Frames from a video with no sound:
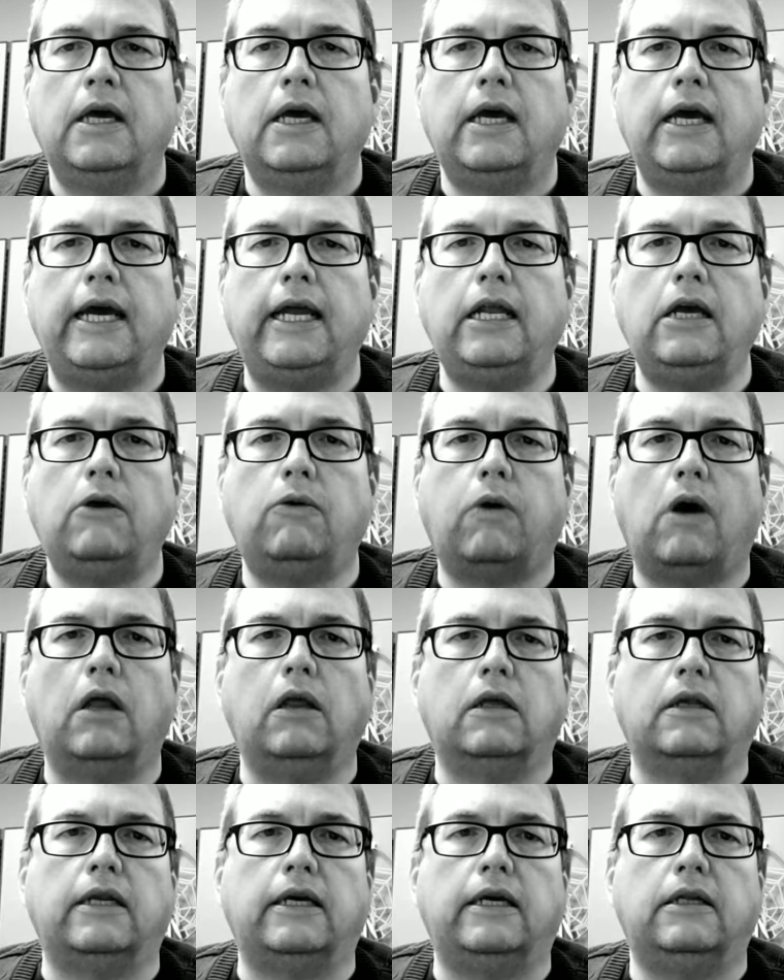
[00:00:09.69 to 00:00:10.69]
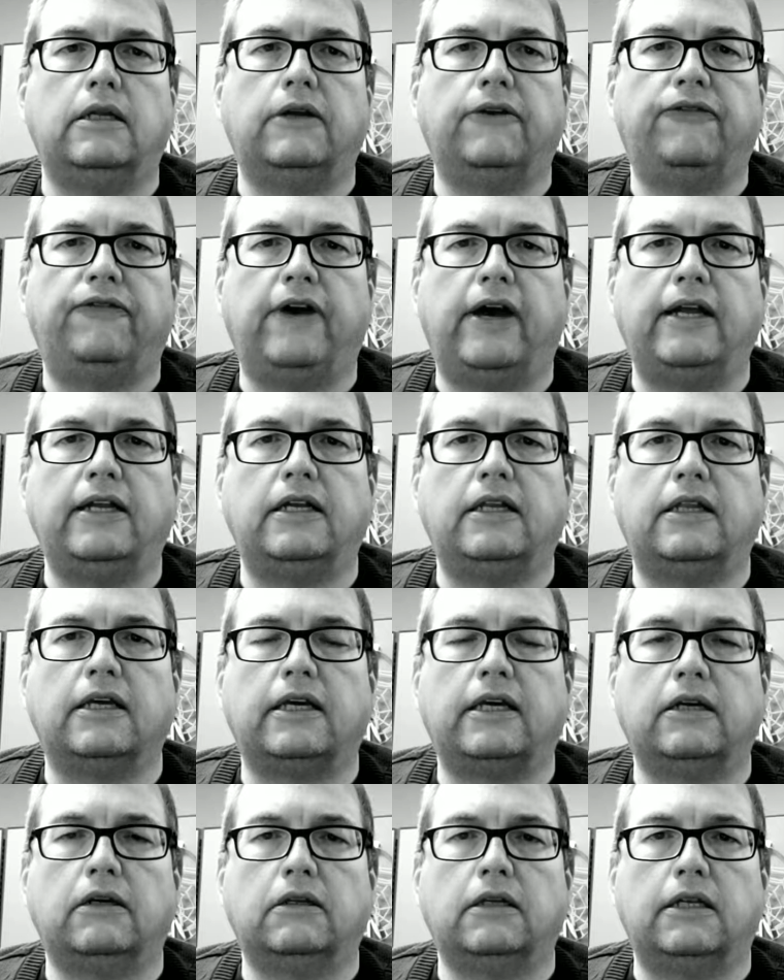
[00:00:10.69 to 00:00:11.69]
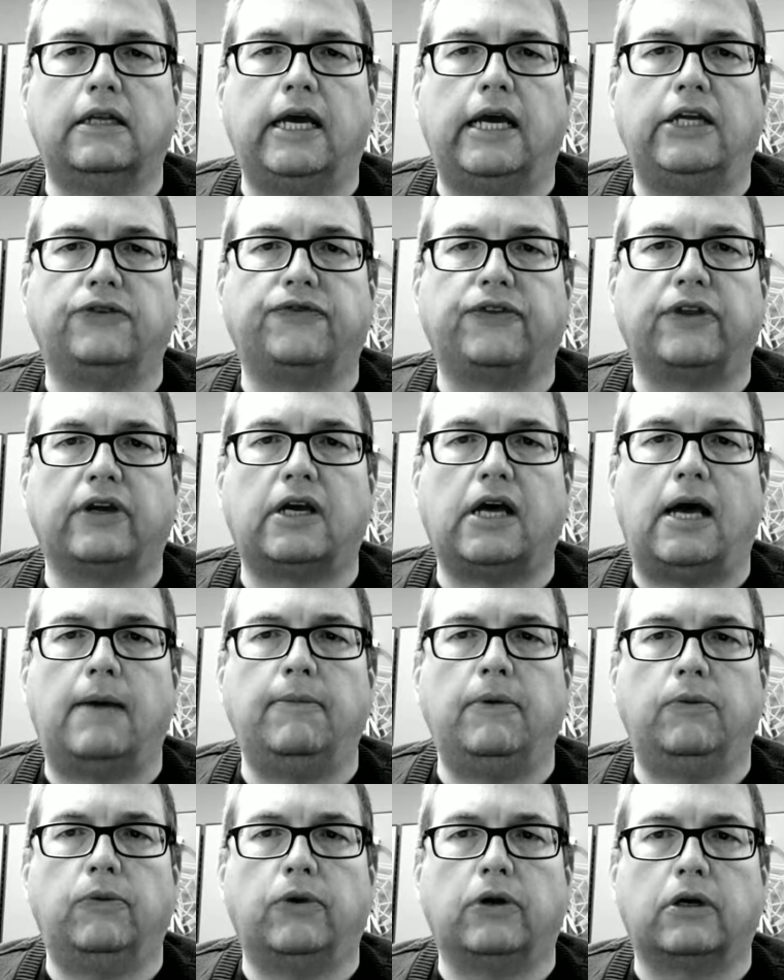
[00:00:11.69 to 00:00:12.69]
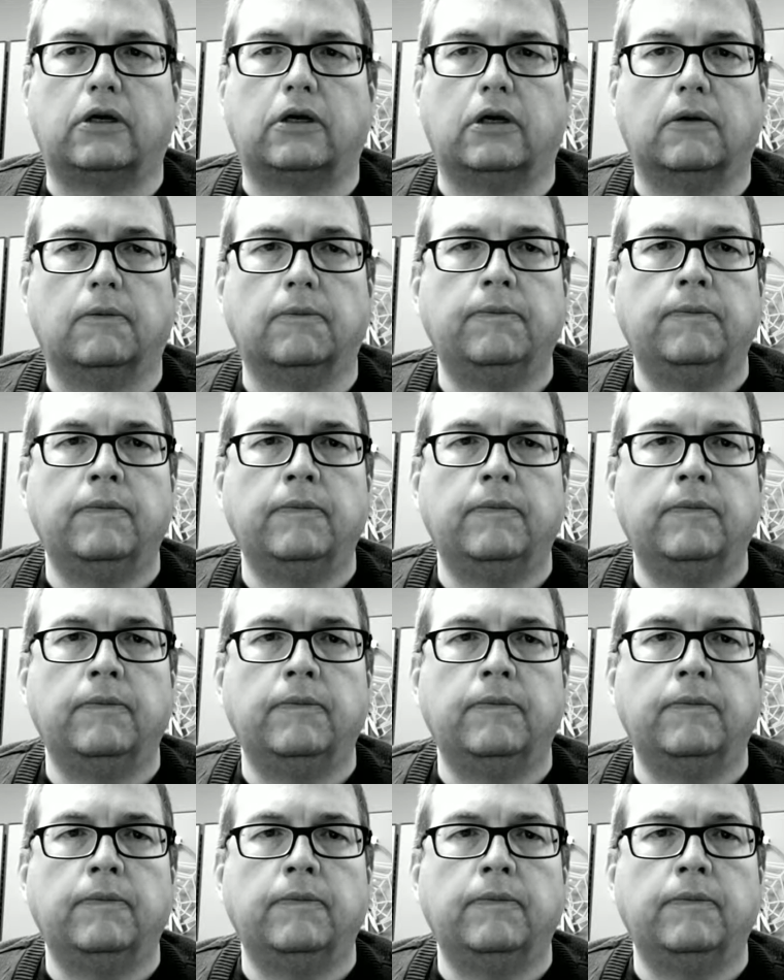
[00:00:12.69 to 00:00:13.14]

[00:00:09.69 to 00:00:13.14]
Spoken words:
Inequality defined the Gilded Age for the common worker,